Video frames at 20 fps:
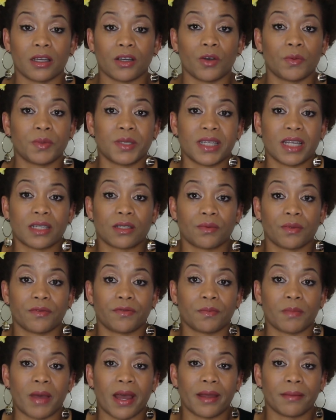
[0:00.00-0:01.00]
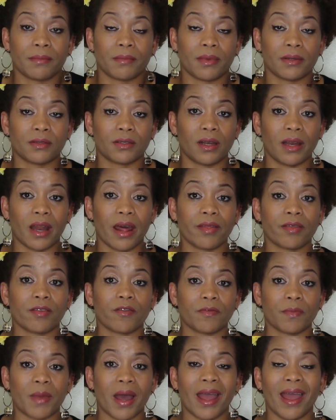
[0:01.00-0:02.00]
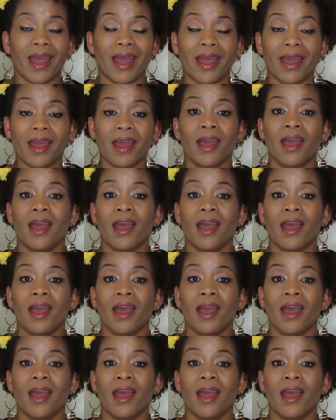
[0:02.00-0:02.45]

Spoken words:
obsessed with the length of my hair,